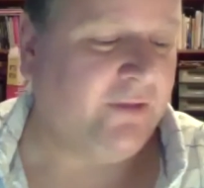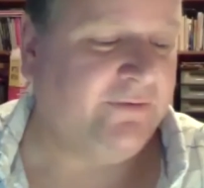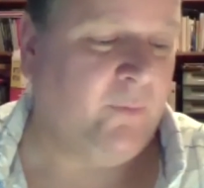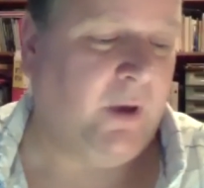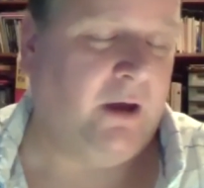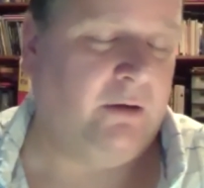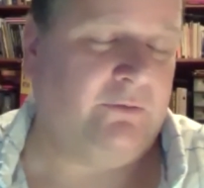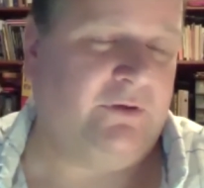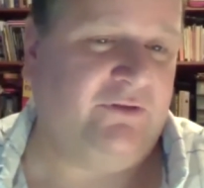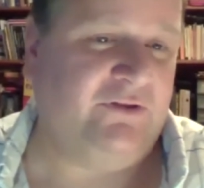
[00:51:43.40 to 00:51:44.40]
about
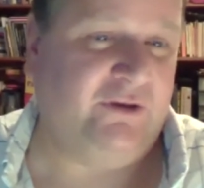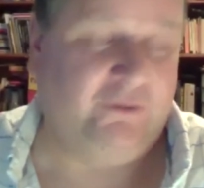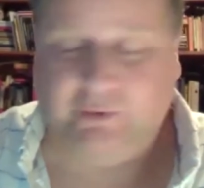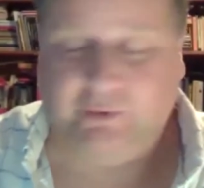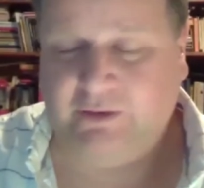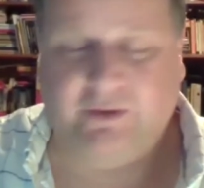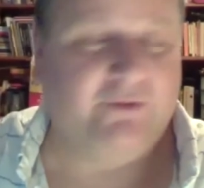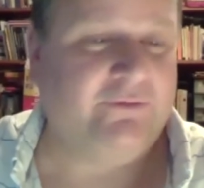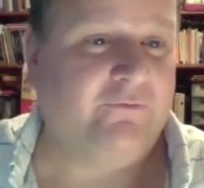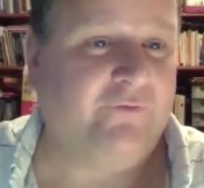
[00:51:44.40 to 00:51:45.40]
continuing
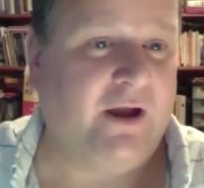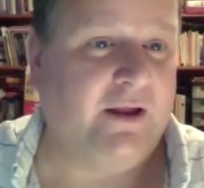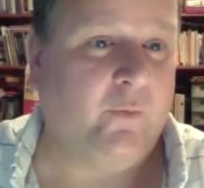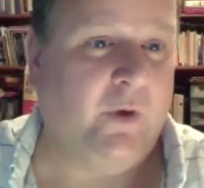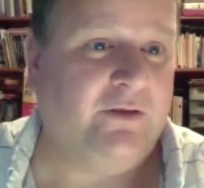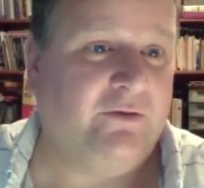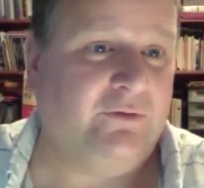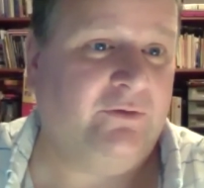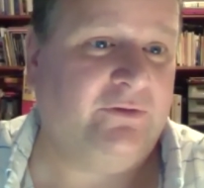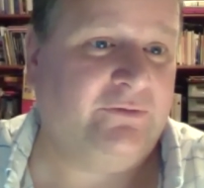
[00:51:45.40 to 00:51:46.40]
this or finding a way to
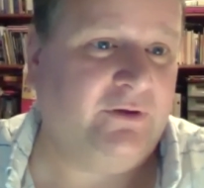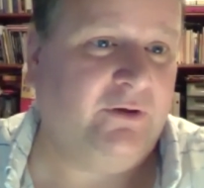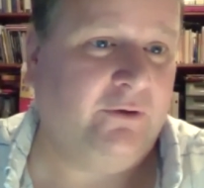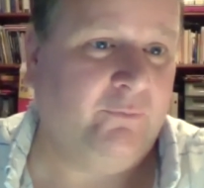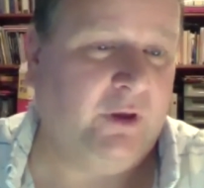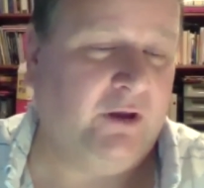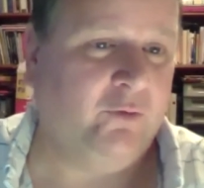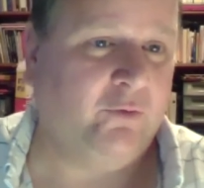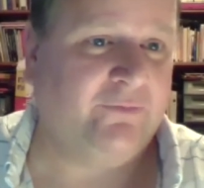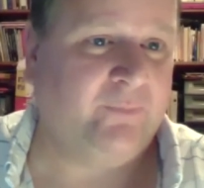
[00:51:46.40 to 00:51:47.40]
do this in your
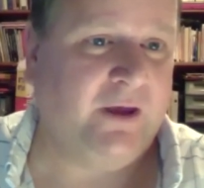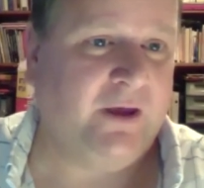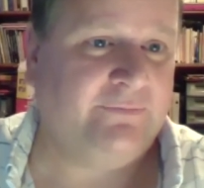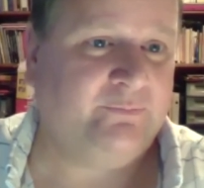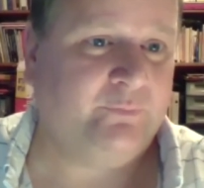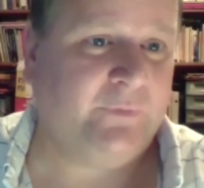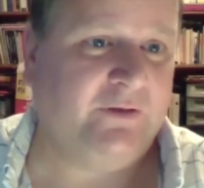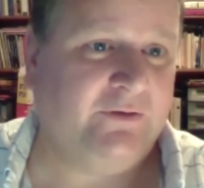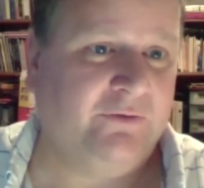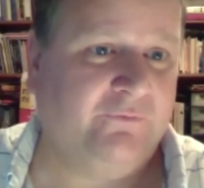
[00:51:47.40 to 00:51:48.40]
indoor space
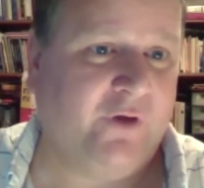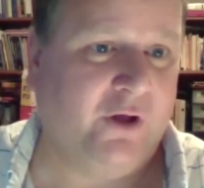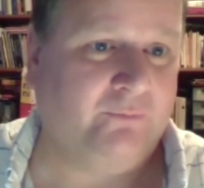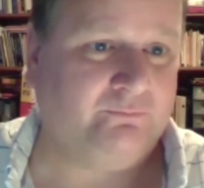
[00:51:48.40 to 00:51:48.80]
into the fall?